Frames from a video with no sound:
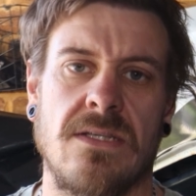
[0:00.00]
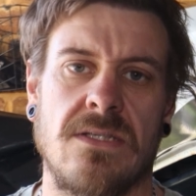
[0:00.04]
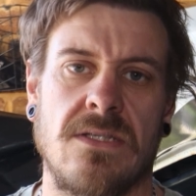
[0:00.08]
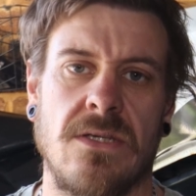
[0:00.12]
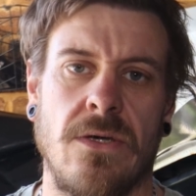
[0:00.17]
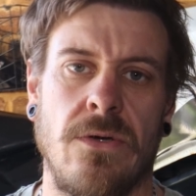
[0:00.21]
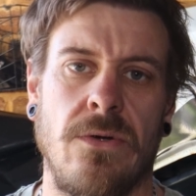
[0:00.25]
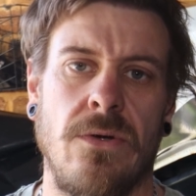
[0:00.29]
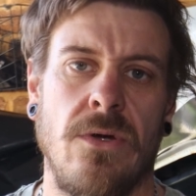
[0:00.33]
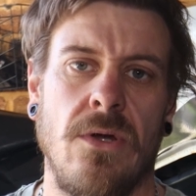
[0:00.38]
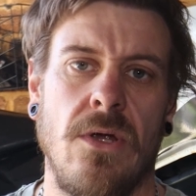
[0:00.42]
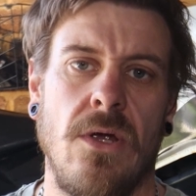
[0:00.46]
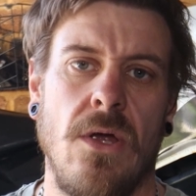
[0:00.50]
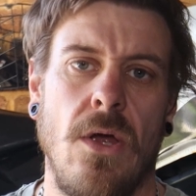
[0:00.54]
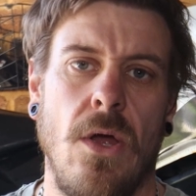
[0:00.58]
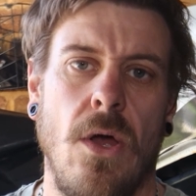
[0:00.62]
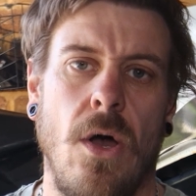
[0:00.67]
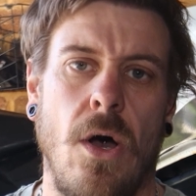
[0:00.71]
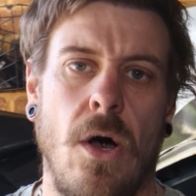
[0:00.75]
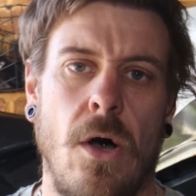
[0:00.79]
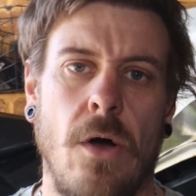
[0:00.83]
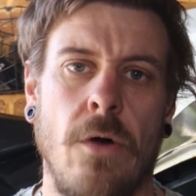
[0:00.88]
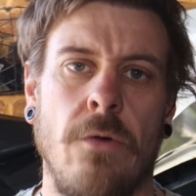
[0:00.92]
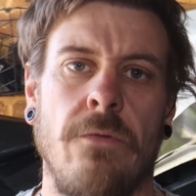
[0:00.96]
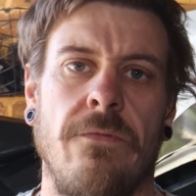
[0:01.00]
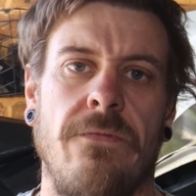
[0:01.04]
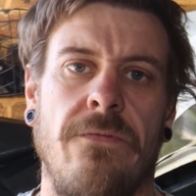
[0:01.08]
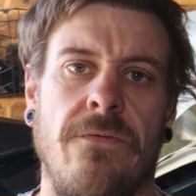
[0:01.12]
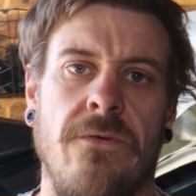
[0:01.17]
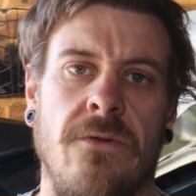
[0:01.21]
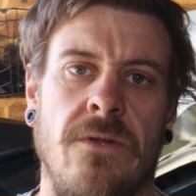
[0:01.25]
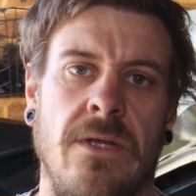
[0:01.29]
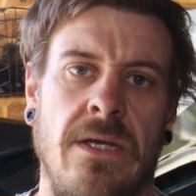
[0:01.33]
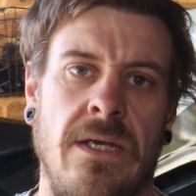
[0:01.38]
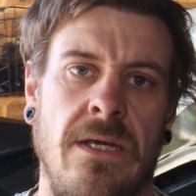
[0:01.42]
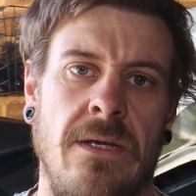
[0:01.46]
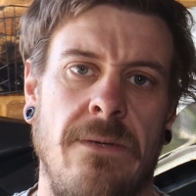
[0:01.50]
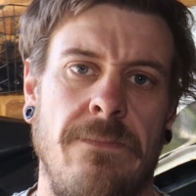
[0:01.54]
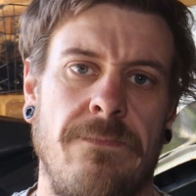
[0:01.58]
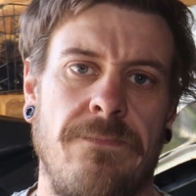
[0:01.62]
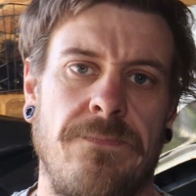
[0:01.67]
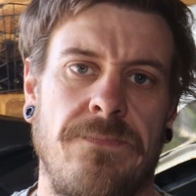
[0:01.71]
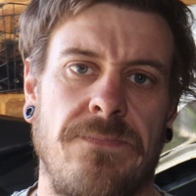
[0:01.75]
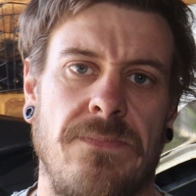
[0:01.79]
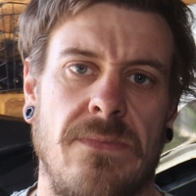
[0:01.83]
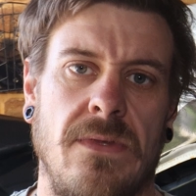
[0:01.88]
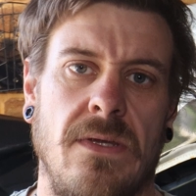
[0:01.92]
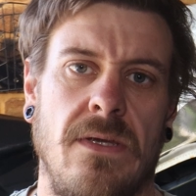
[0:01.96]
So hopefully
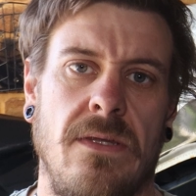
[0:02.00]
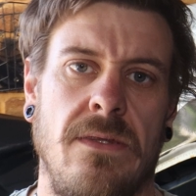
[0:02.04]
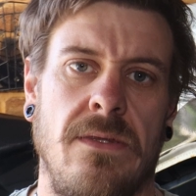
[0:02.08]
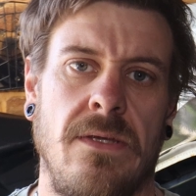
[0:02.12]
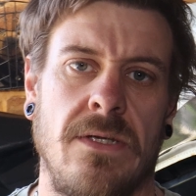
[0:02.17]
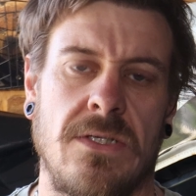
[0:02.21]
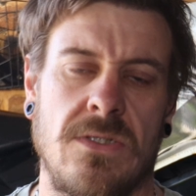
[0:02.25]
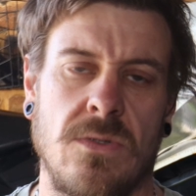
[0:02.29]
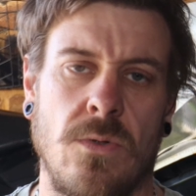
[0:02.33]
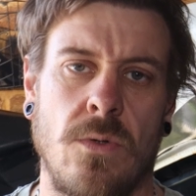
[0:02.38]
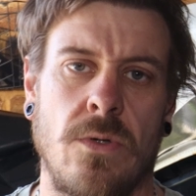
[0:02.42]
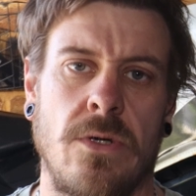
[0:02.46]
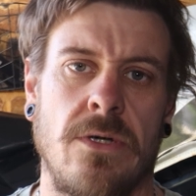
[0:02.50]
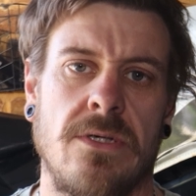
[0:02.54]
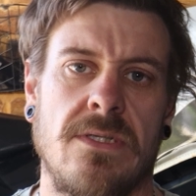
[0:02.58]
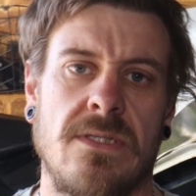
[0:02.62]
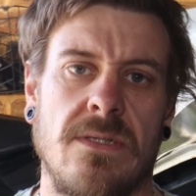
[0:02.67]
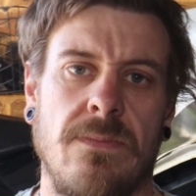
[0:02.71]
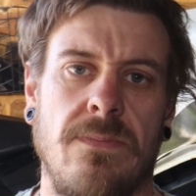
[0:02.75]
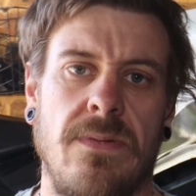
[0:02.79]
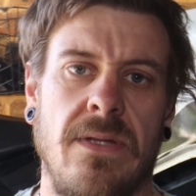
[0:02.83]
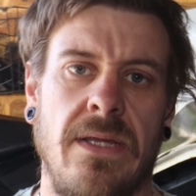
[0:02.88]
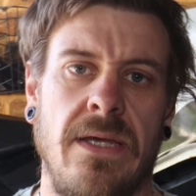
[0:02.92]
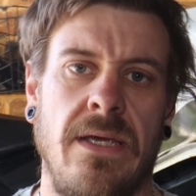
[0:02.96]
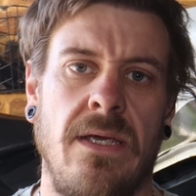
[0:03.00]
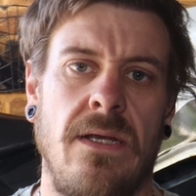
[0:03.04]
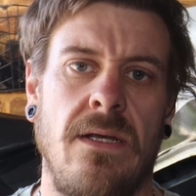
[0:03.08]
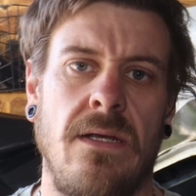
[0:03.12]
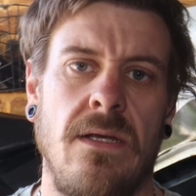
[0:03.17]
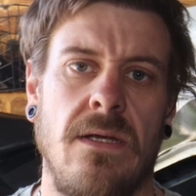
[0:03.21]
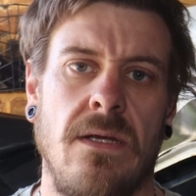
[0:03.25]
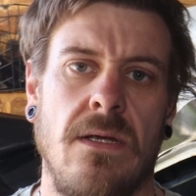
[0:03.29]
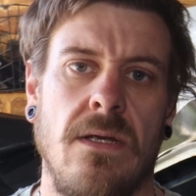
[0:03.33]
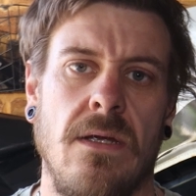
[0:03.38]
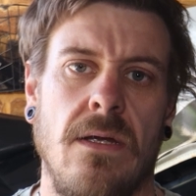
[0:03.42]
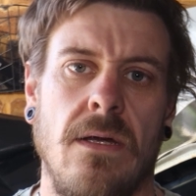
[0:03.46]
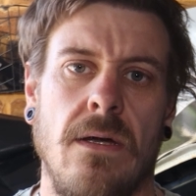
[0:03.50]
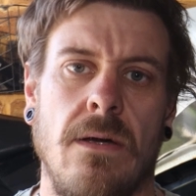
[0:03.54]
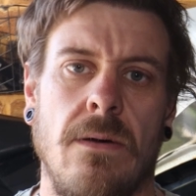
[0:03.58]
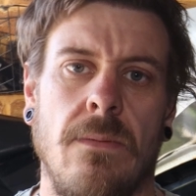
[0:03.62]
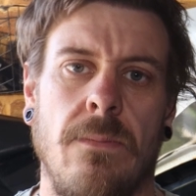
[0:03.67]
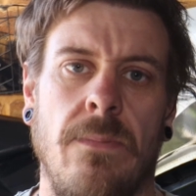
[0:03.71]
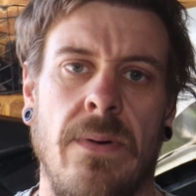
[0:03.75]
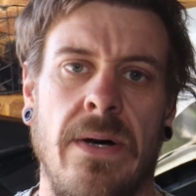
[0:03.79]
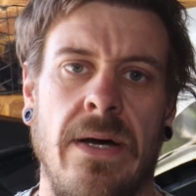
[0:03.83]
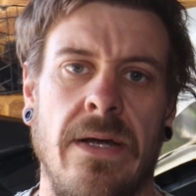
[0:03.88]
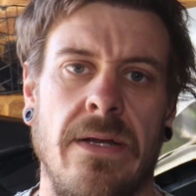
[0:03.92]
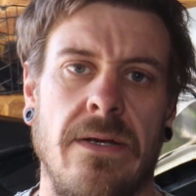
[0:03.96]
this all goes to plan,
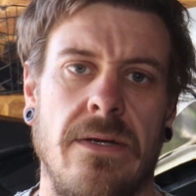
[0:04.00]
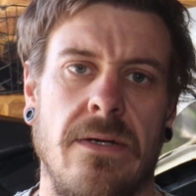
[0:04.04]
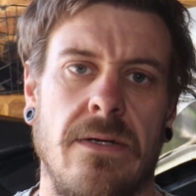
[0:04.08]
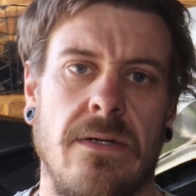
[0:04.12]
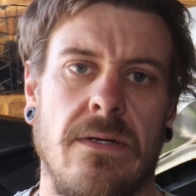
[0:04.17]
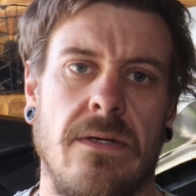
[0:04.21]
but